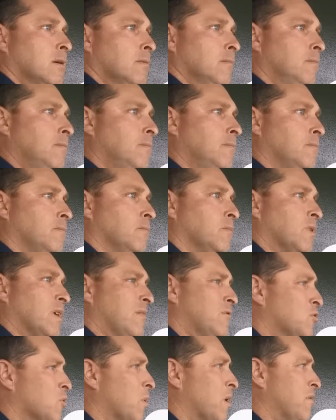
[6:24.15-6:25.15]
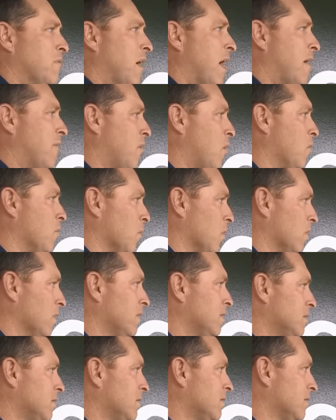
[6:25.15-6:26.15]
they have 25 home
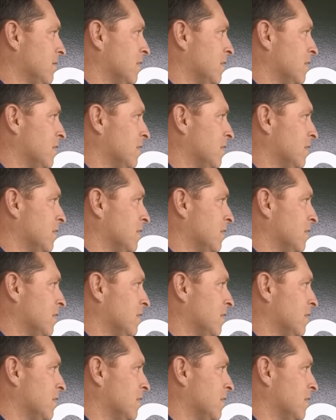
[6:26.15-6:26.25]
runs.